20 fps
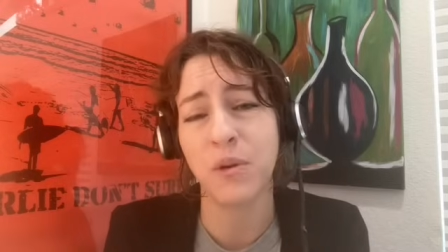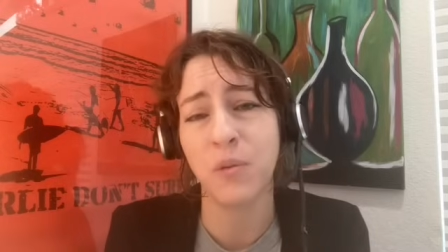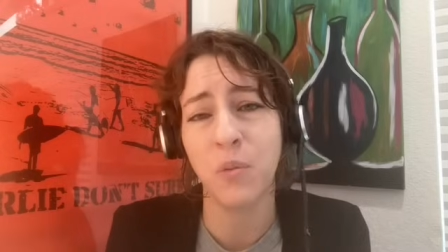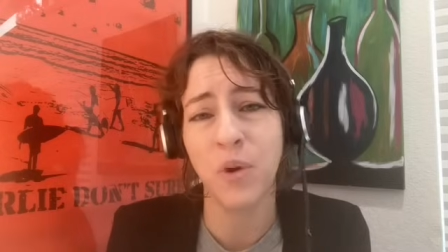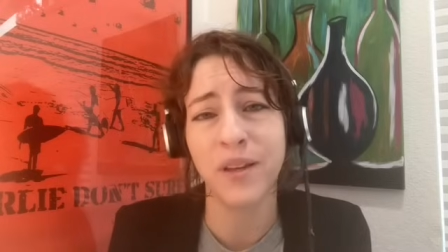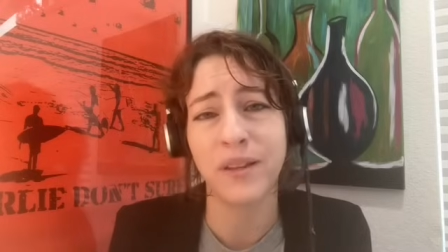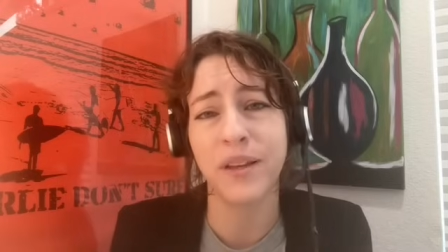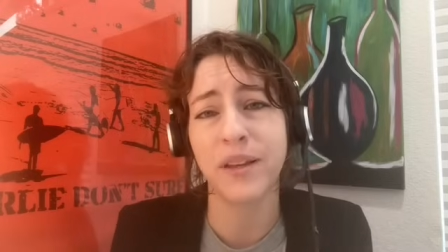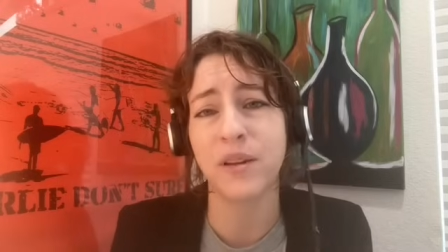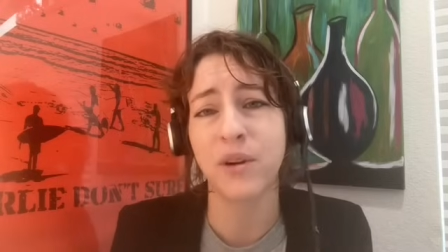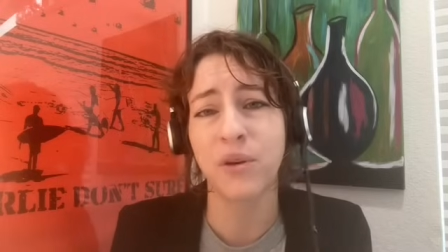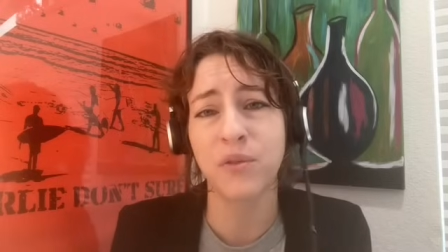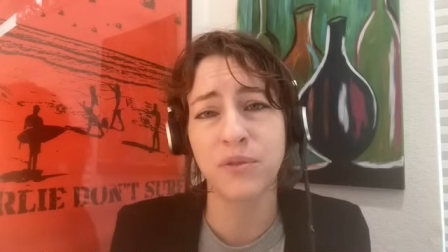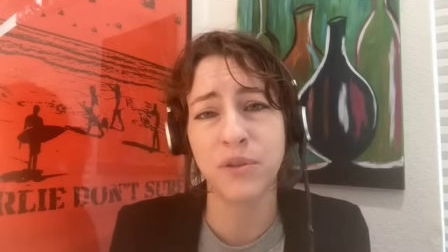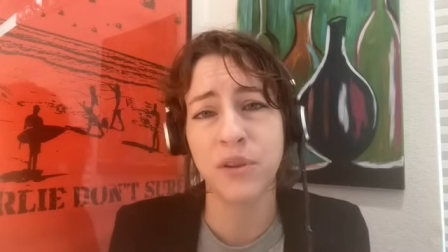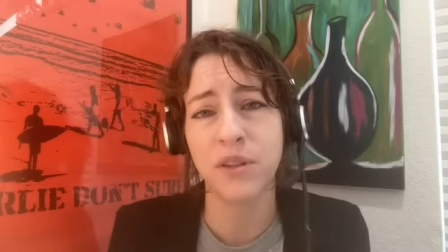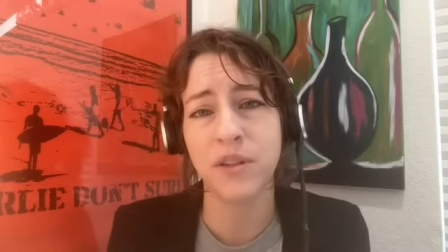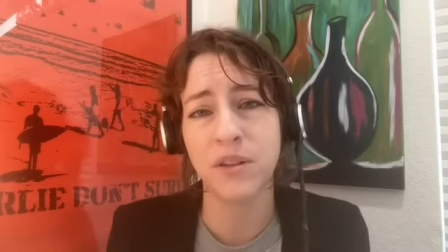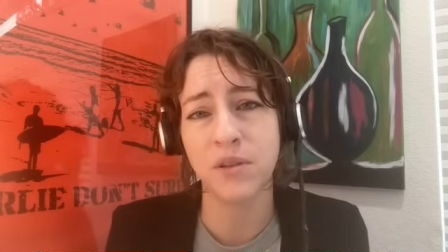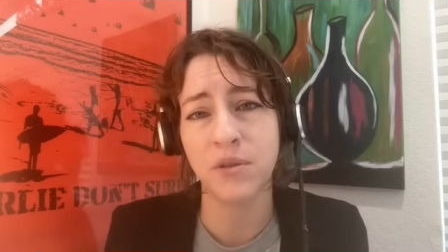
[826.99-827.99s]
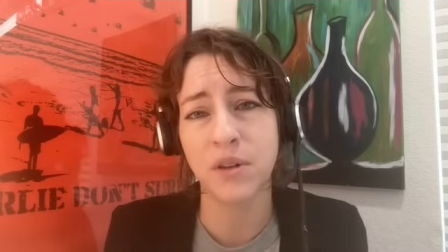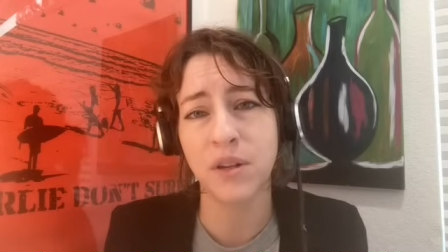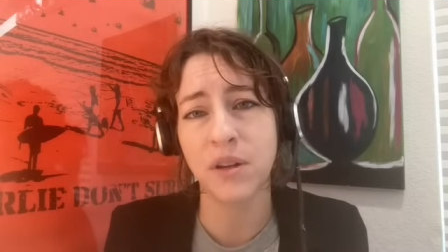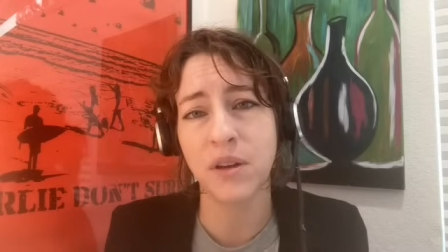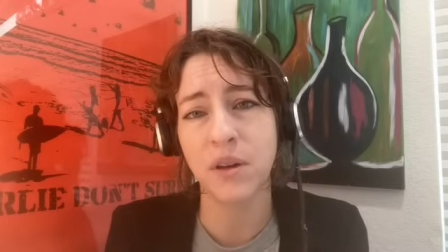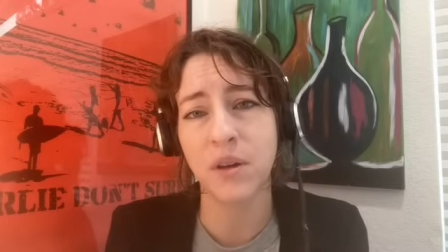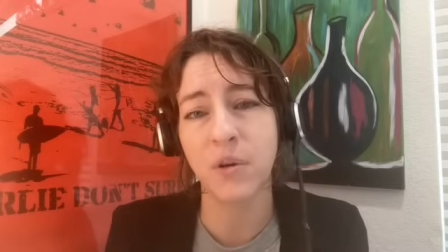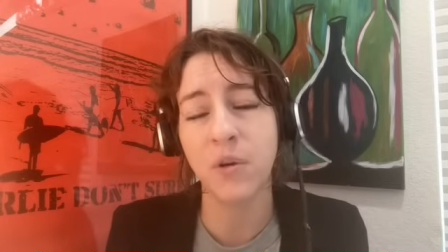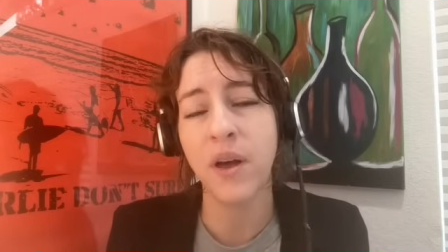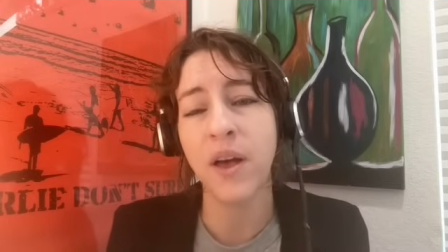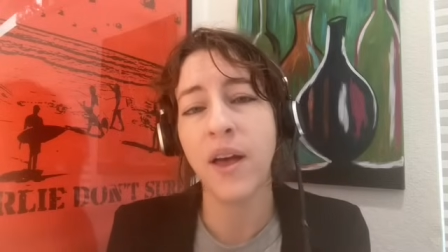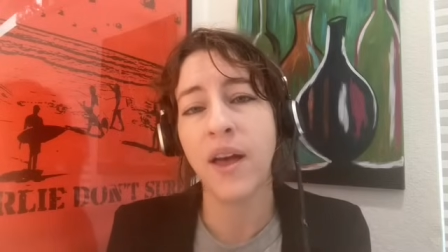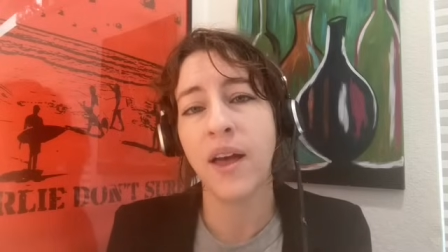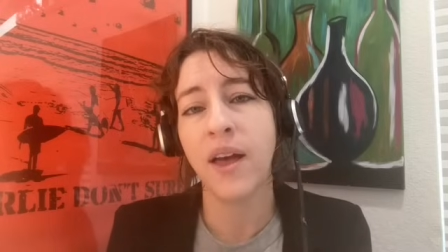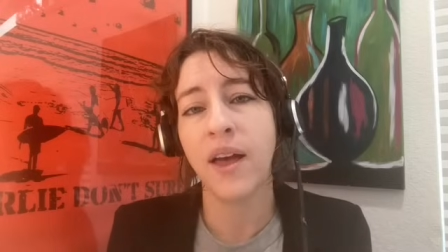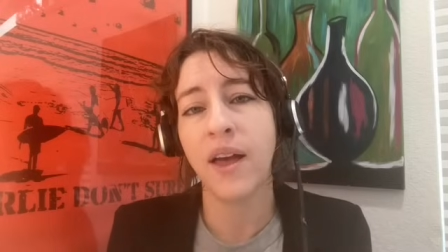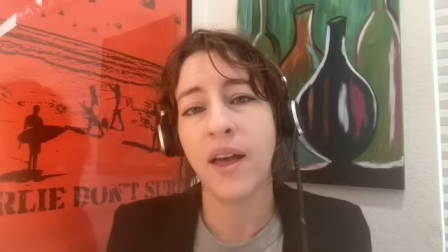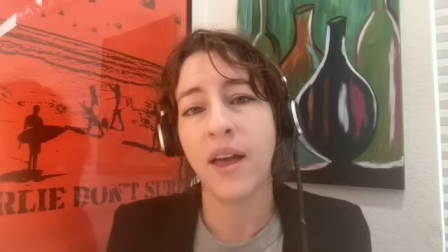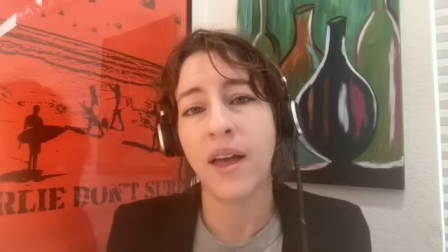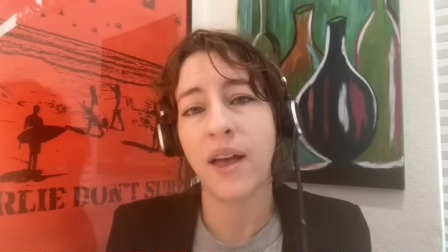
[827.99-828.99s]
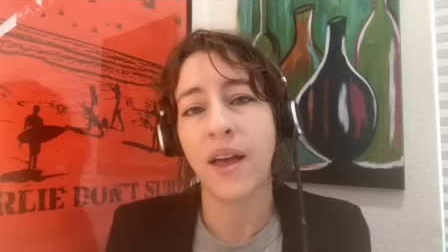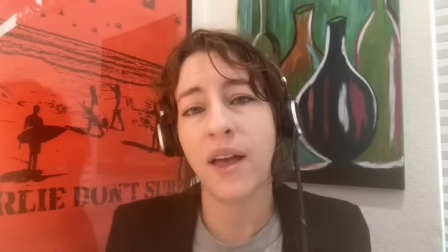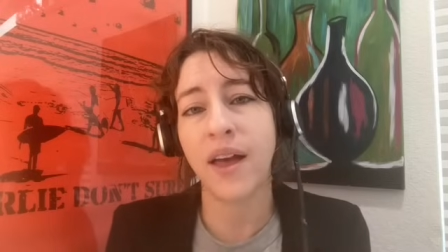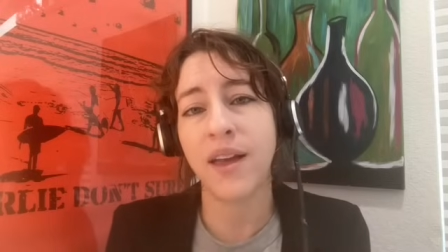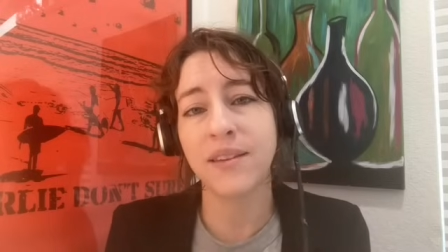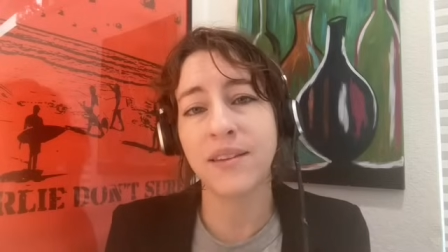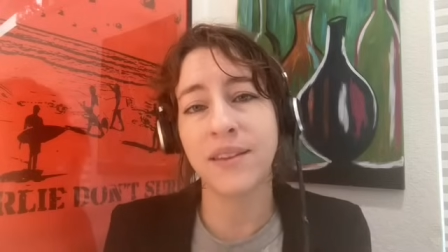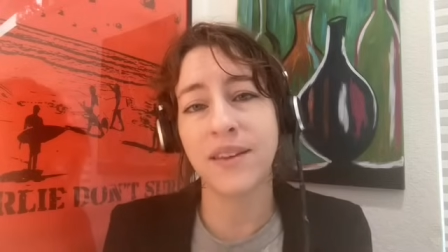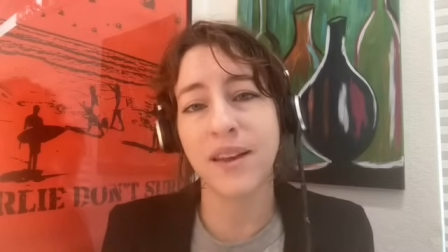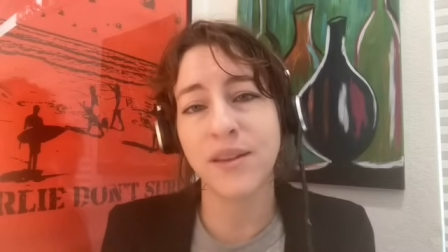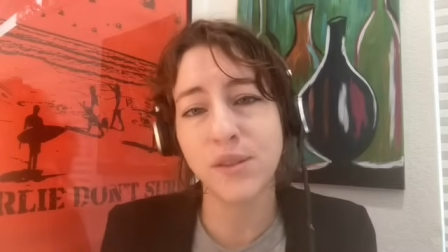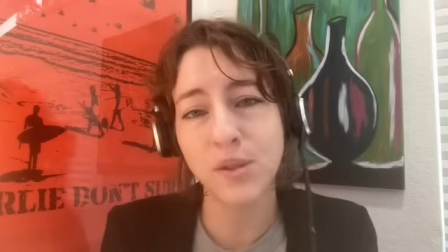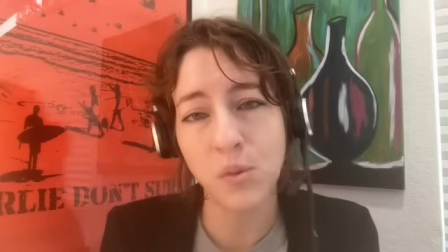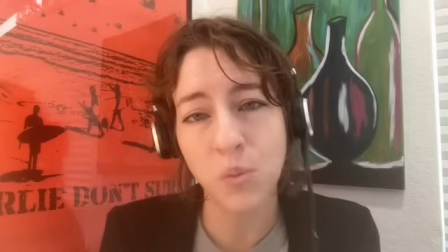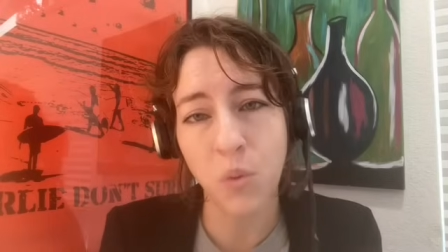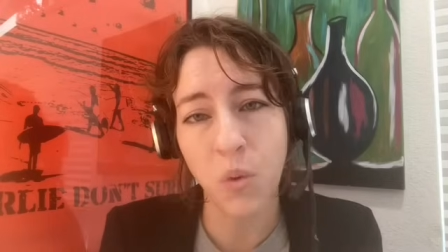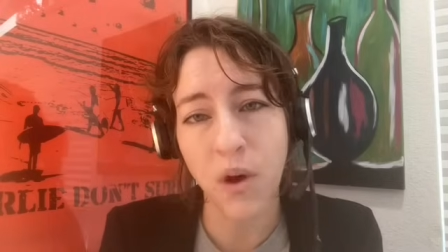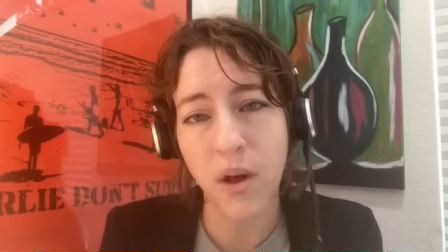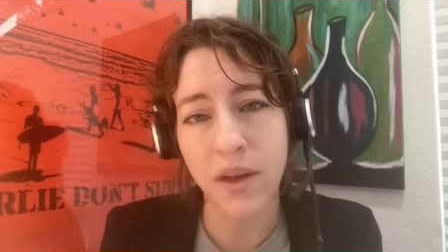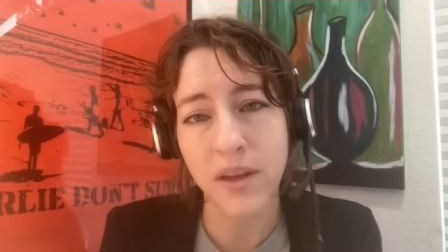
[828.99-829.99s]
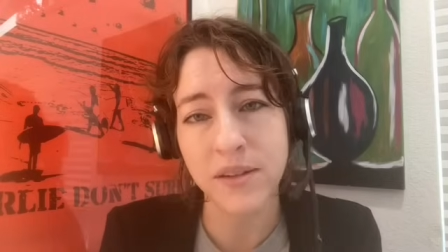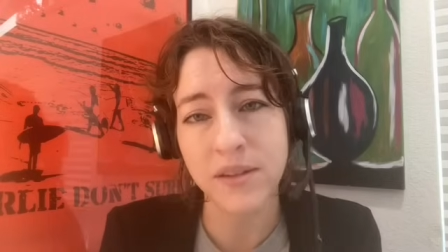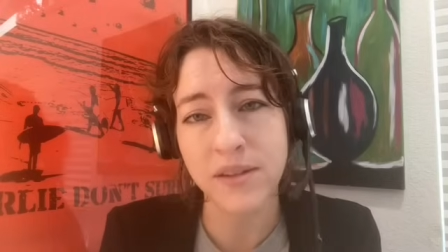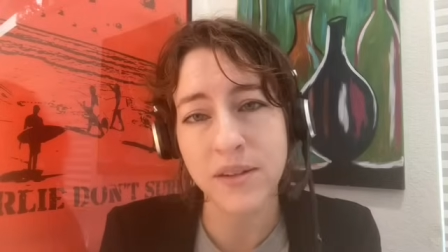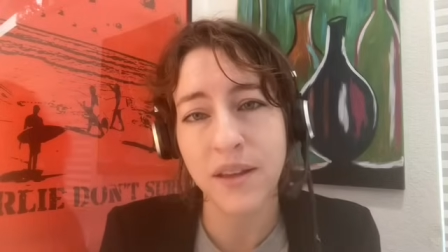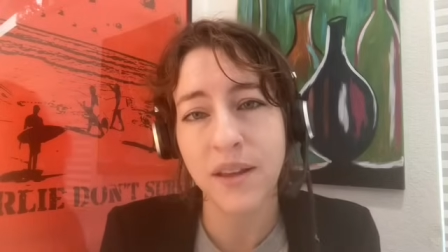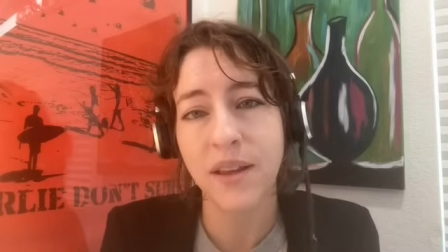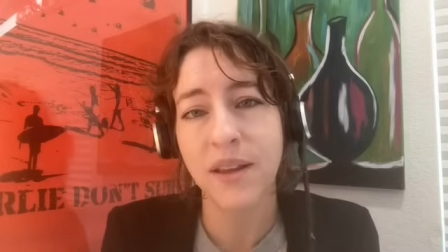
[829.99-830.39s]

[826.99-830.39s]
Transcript: what, like over a year ago? And guess what?